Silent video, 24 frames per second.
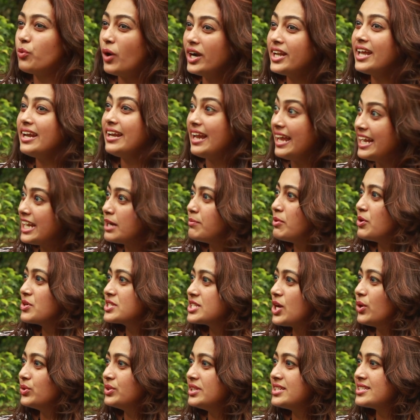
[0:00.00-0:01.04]
What I like about
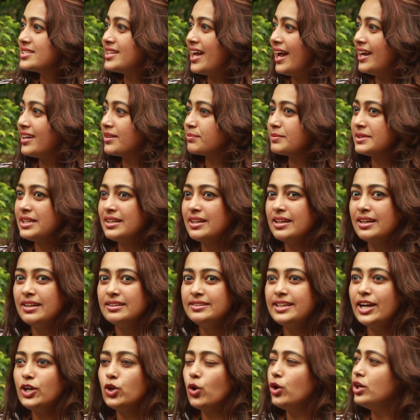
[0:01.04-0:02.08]
South is that
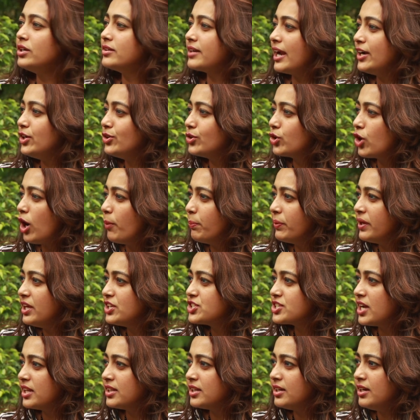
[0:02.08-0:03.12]
they don't try to copy
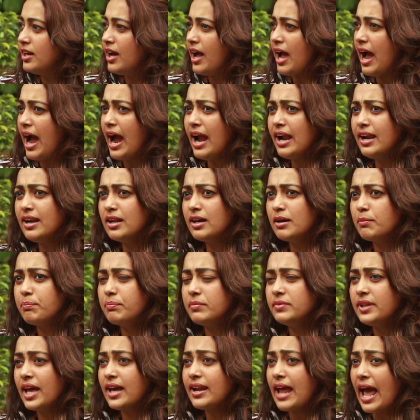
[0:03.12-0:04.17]
each other and uh,
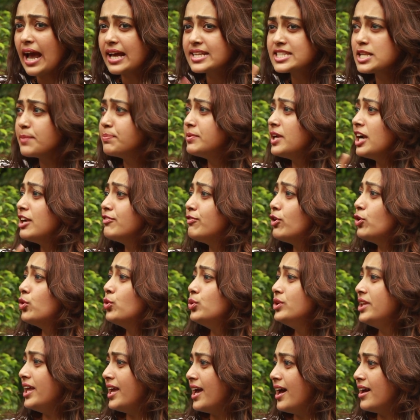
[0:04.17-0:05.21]
they are accepted for
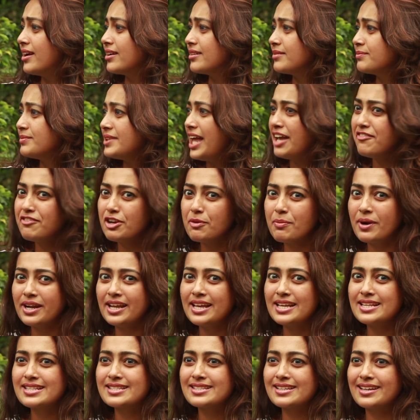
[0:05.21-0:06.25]
who they are. Hmm. Everybody
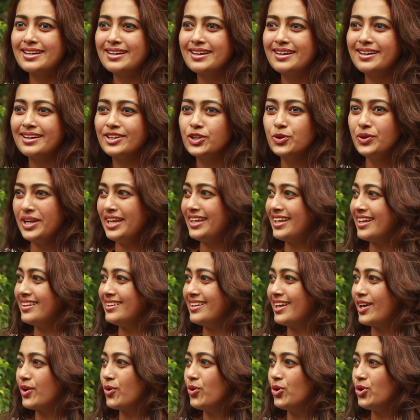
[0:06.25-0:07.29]
is uh, unique in
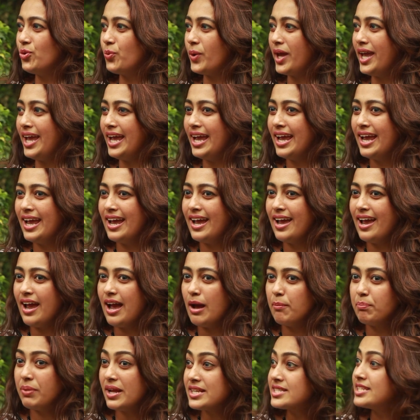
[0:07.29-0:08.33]
their own way.
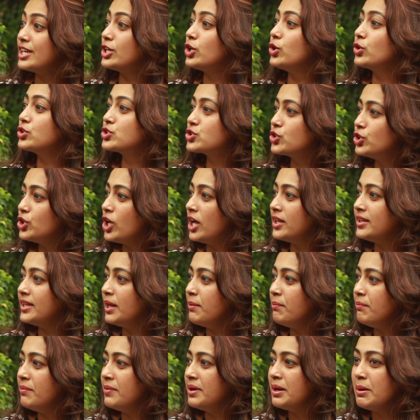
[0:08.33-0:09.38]
Plus, it looks good on
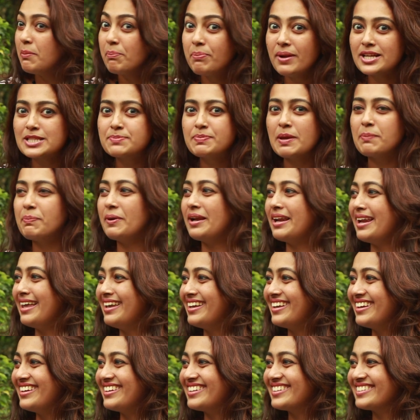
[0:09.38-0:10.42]
them. Plus, people
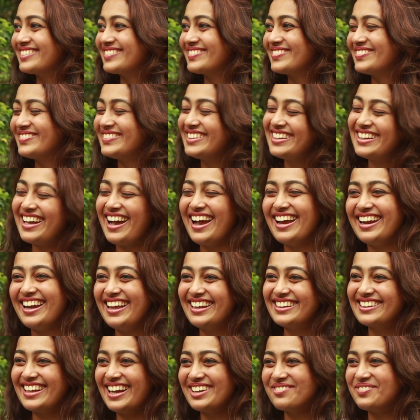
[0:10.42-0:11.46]
like it. Okay. I
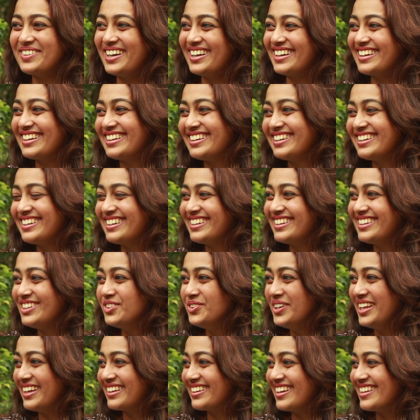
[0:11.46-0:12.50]
like that part. Hmm.
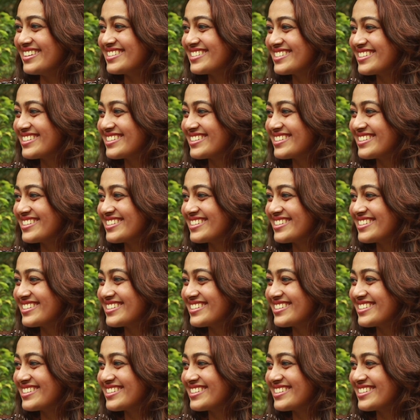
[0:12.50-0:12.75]
Uniqueness.